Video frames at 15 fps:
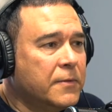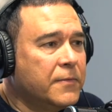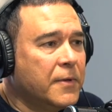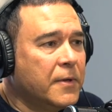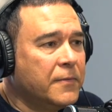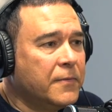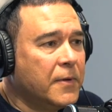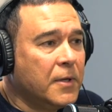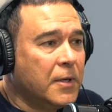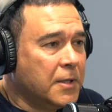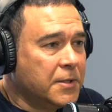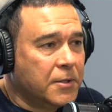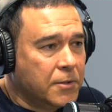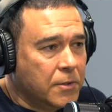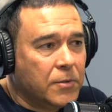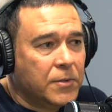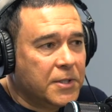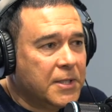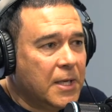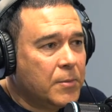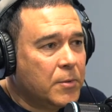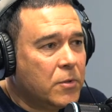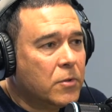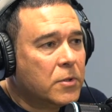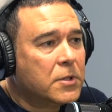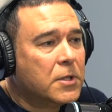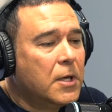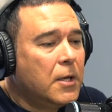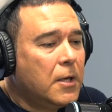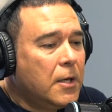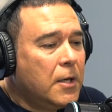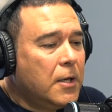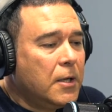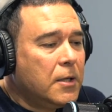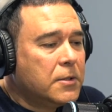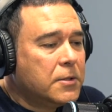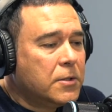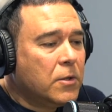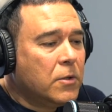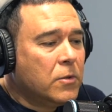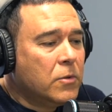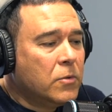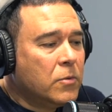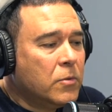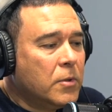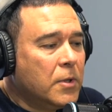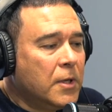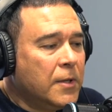if, if unless they're doing the same, of course. And so